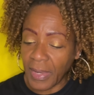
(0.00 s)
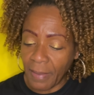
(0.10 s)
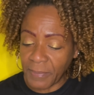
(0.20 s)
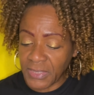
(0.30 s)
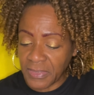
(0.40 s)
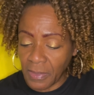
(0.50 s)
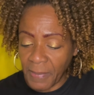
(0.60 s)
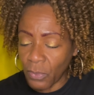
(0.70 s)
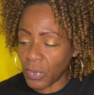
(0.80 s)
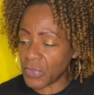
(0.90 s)
I'm mixing up
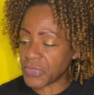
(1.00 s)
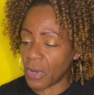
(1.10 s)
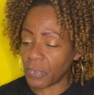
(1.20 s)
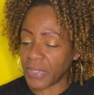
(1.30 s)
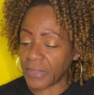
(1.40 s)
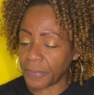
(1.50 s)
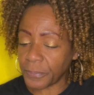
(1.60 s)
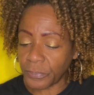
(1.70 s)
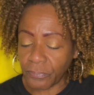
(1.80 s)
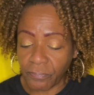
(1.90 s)
my words already.
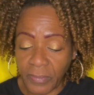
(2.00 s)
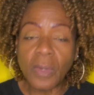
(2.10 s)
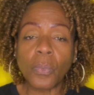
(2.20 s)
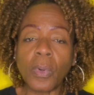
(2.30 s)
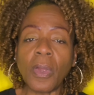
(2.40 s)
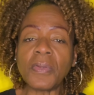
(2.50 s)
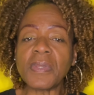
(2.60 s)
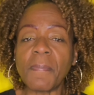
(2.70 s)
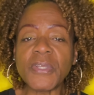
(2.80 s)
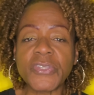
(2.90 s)
Word
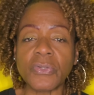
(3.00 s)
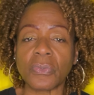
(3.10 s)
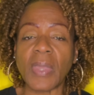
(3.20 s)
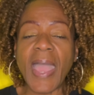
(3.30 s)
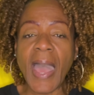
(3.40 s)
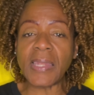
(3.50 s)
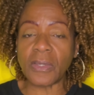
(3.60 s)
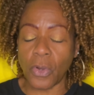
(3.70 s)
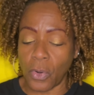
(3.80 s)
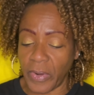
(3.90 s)
number 2,
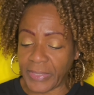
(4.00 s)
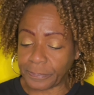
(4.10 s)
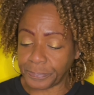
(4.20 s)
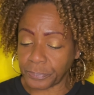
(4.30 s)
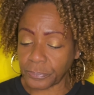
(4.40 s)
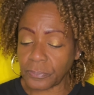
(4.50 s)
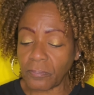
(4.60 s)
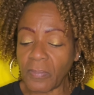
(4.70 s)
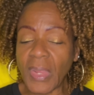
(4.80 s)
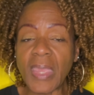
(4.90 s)
allegory.
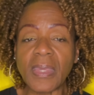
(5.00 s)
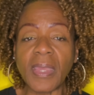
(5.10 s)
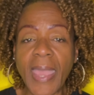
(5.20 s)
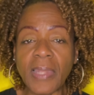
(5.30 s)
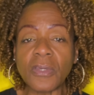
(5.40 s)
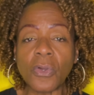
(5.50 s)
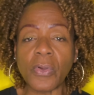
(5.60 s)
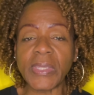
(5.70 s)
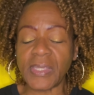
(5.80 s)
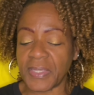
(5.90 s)

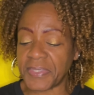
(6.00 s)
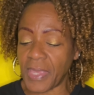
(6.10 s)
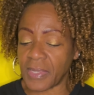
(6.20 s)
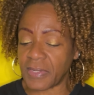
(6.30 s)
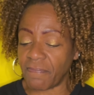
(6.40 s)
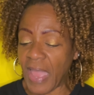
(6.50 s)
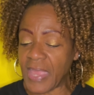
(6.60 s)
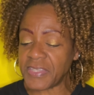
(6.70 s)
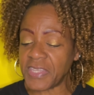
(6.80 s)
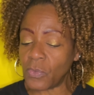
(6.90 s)
Allegory is a
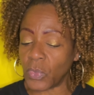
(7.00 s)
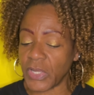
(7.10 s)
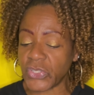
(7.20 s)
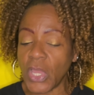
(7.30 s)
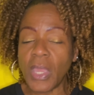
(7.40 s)
device in which